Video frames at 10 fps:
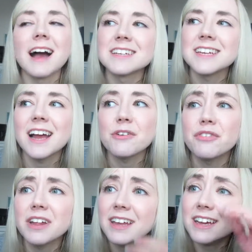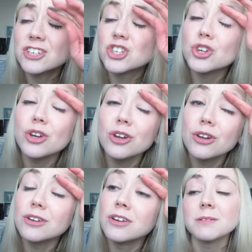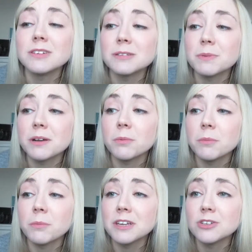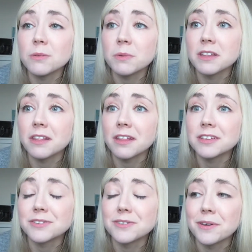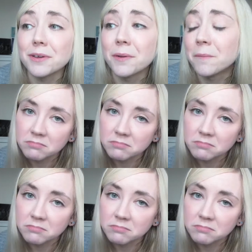actually I feel like I should. Him Despicable Me 2 be in the list too.